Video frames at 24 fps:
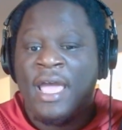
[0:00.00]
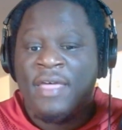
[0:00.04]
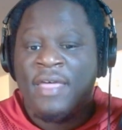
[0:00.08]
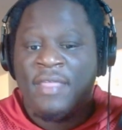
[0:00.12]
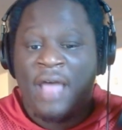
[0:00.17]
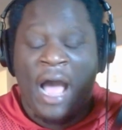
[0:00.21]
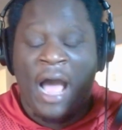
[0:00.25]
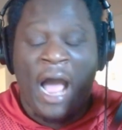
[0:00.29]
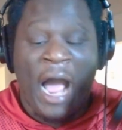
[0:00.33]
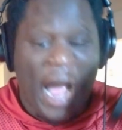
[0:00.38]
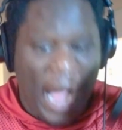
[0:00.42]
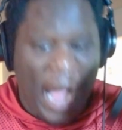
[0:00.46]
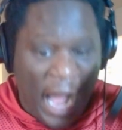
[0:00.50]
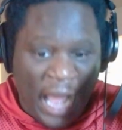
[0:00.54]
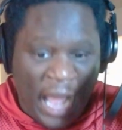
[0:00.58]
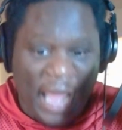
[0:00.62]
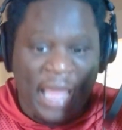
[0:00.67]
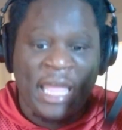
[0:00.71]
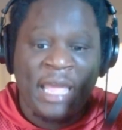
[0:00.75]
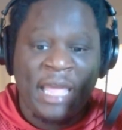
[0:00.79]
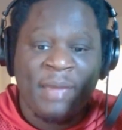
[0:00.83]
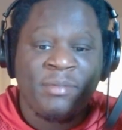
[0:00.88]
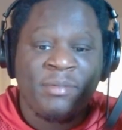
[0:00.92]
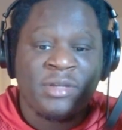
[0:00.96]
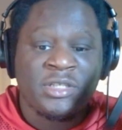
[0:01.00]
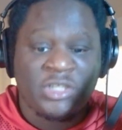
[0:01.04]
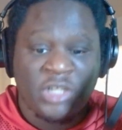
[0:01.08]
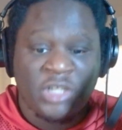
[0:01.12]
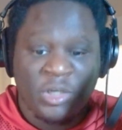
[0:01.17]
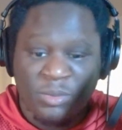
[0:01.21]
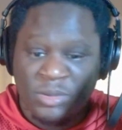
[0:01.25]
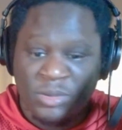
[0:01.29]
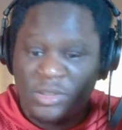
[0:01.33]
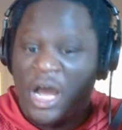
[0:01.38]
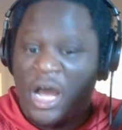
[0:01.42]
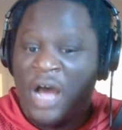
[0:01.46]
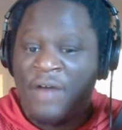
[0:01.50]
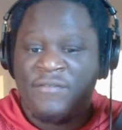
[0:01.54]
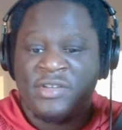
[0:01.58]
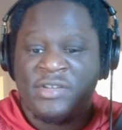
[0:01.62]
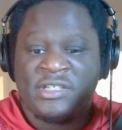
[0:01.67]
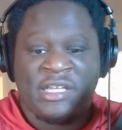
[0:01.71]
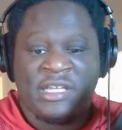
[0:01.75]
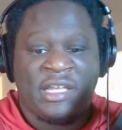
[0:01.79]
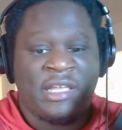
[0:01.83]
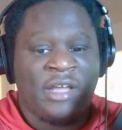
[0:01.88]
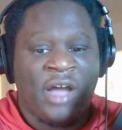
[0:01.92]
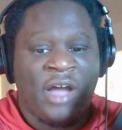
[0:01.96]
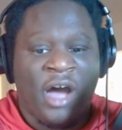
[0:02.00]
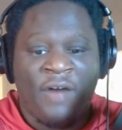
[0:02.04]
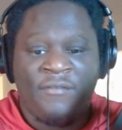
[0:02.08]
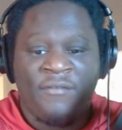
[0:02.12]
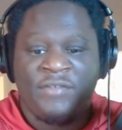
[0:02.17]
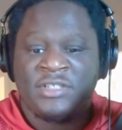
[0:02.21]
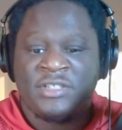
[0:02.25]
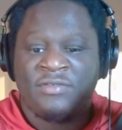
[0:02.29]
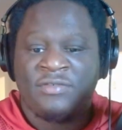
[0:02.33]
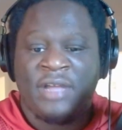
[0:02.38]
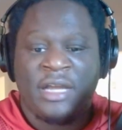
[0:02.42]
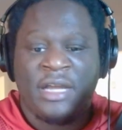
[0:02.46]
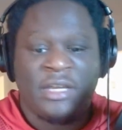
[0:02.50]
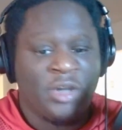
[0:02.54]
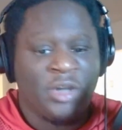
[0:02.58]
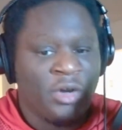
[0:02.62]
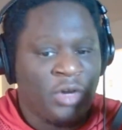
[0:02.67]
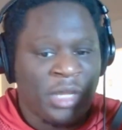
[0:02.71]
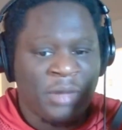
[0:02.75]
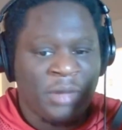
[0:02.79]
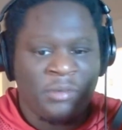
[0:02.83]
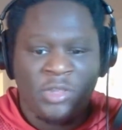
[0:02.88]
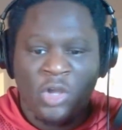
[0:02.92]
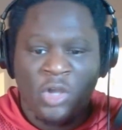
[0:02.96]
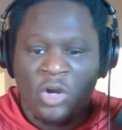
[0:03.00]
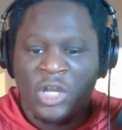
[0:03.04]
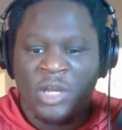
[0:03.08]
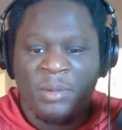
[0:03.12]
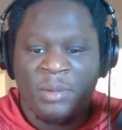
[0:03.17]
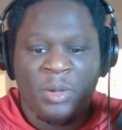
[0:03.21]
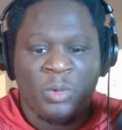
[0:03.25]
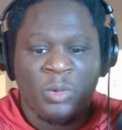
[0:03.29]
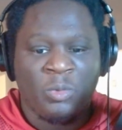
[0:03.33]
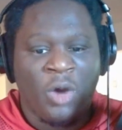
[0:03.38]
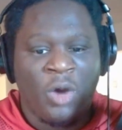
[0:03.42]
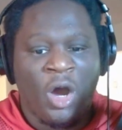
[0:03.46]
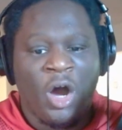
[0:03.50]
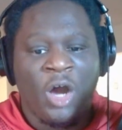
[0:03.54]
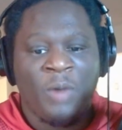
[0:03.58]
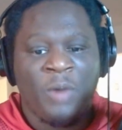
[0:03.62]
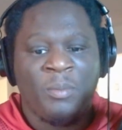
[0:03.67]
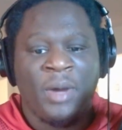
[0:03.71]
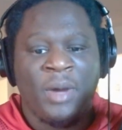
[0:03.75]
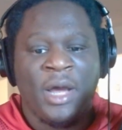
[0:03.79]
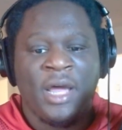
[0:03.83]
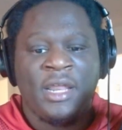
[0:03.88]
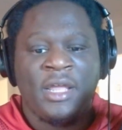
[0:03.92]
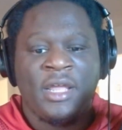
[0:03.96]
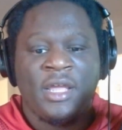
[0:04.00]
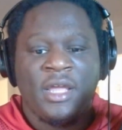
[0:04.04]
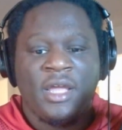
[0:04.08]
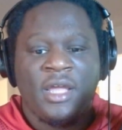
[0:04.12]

I am concerned with the offensive line. Don't get me wrong, but